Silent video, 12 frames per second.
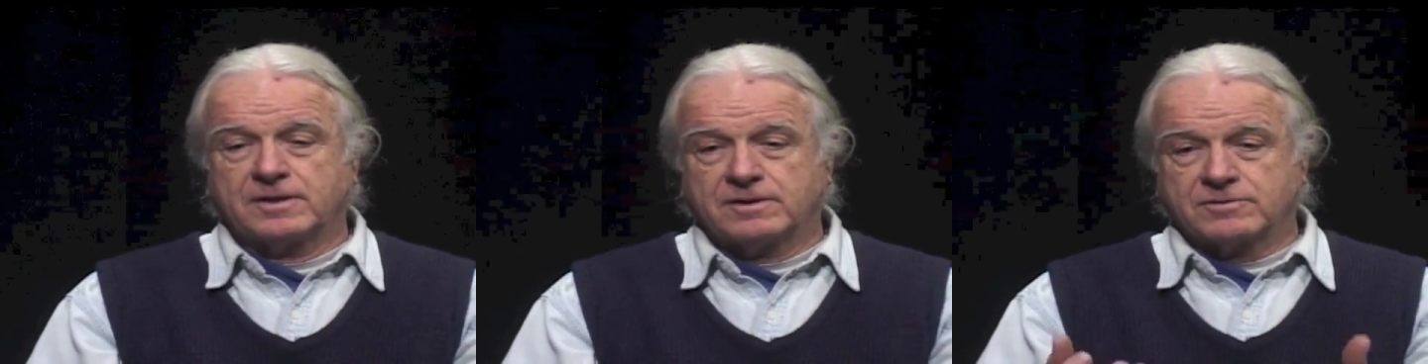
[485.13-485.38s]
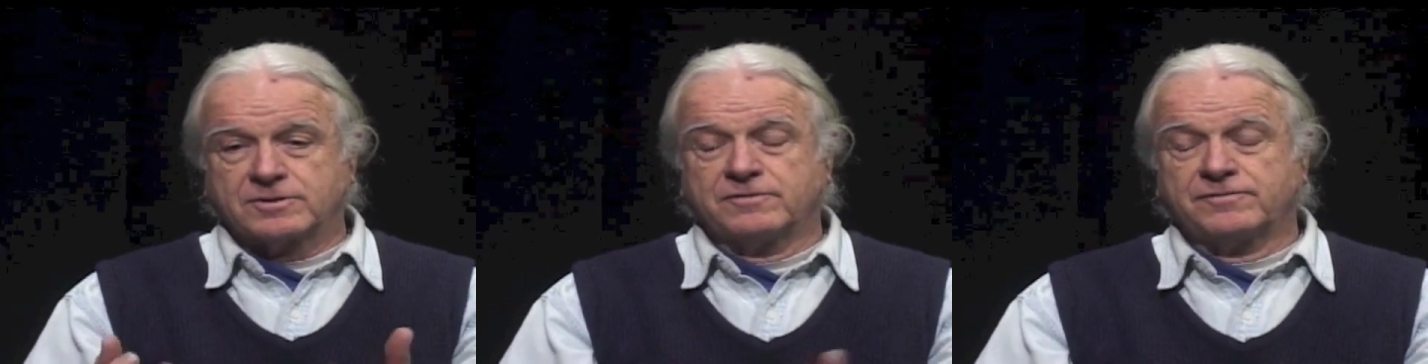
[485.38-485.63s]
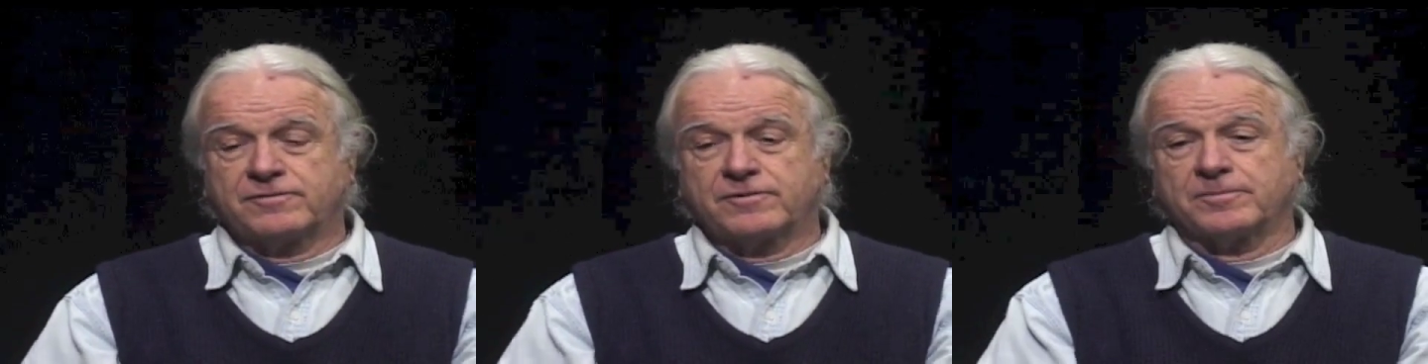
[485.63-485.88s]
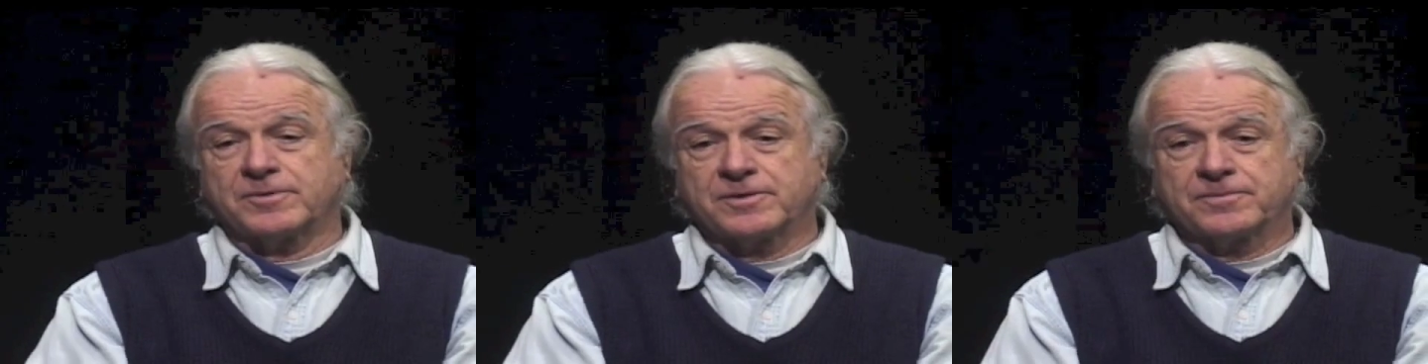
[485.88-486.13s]
it was
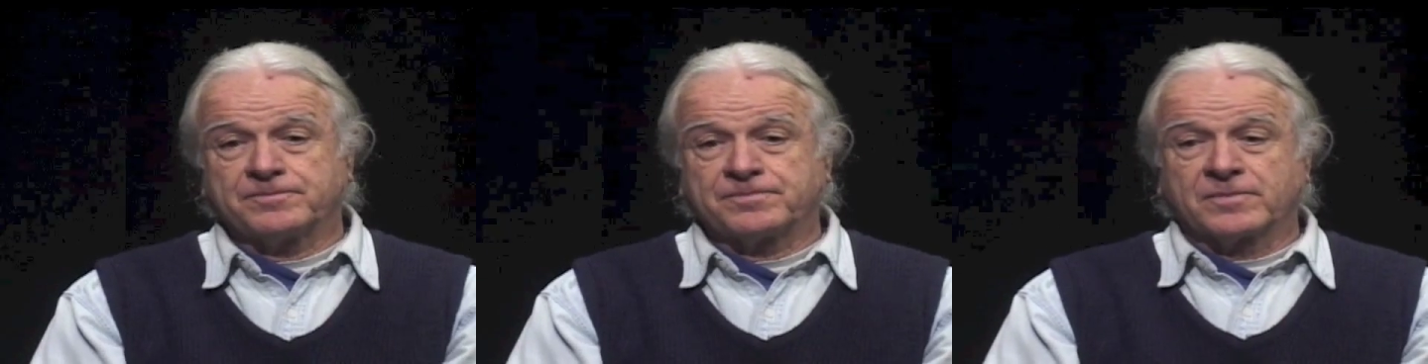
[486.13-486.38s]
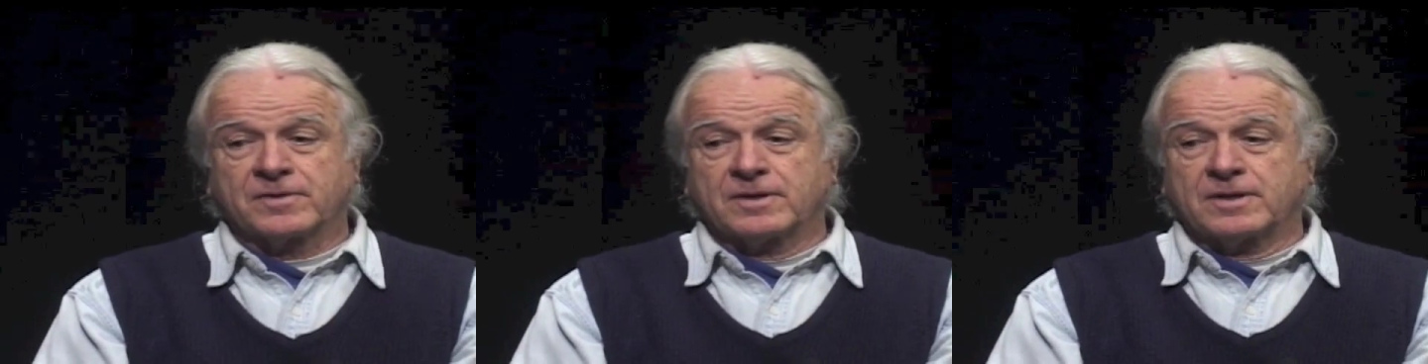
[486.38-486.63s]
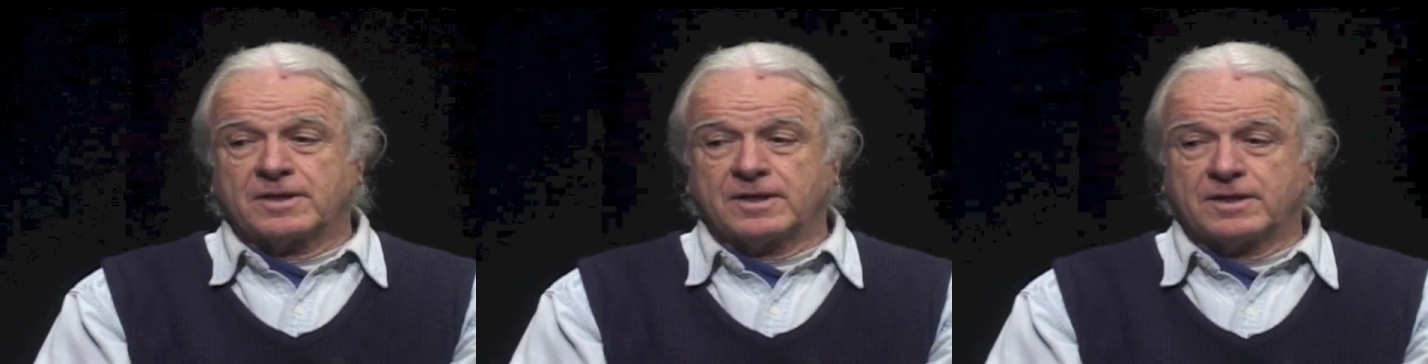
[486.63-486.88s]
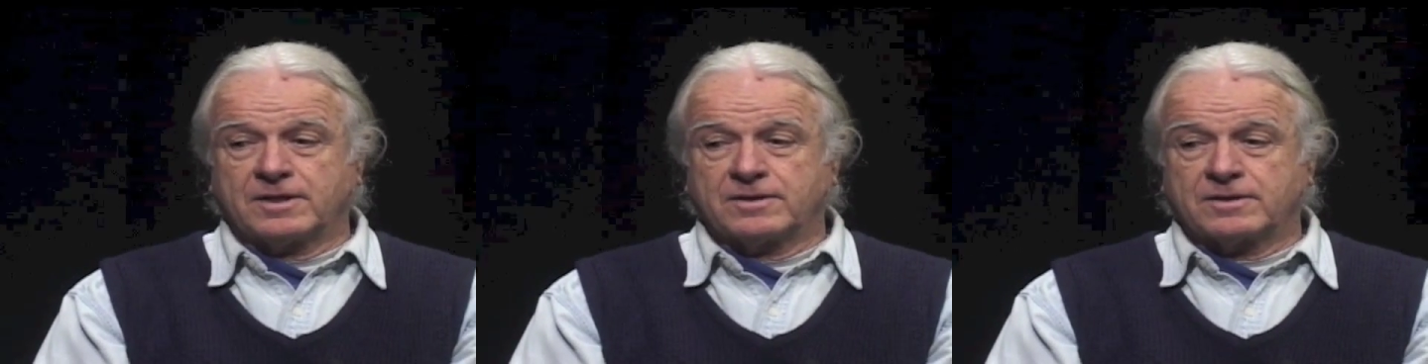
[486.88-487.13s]
deformed.
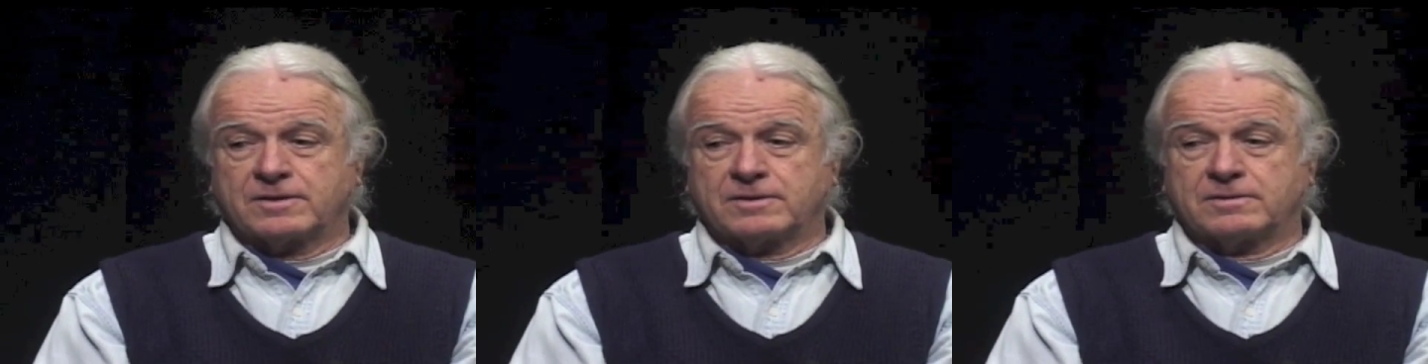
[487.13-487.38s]
And